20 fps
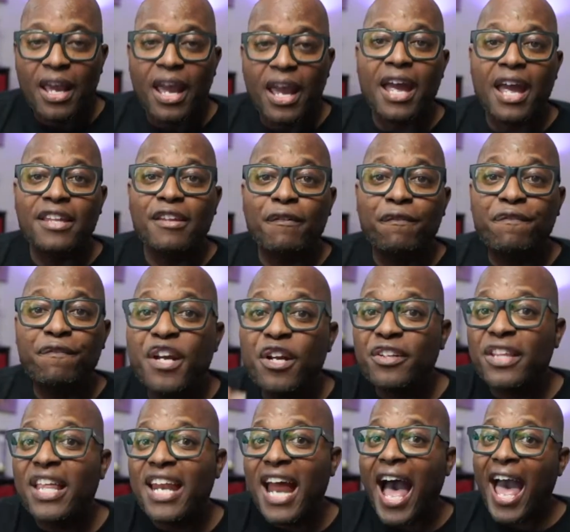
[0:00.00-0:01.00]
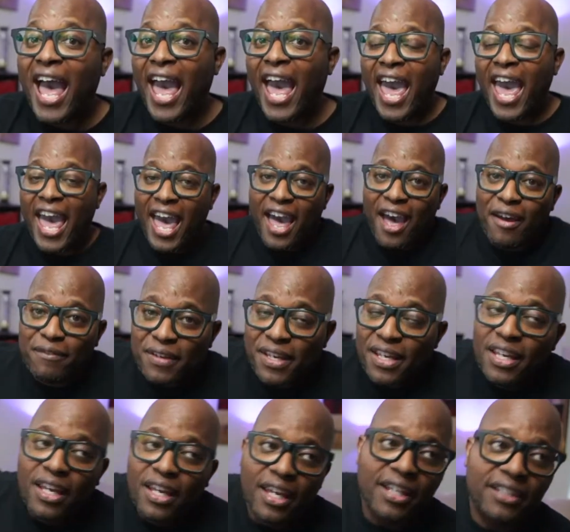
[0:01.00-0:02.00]
And the fear that I have
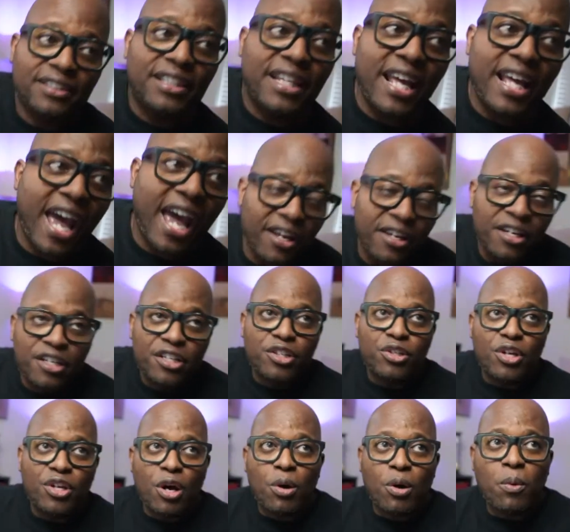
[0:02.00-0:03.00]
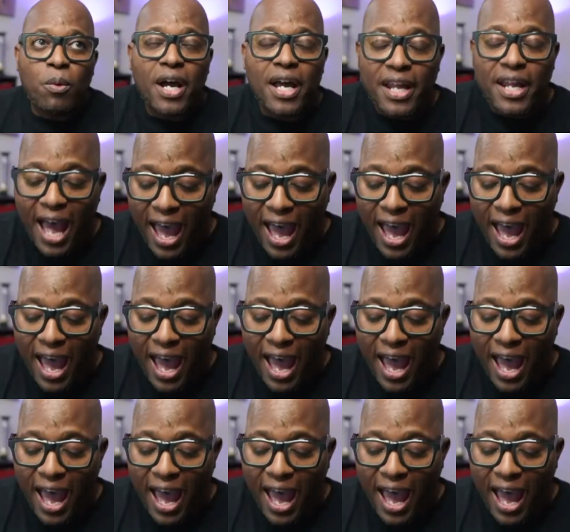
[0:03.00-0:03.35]
is that, you know what?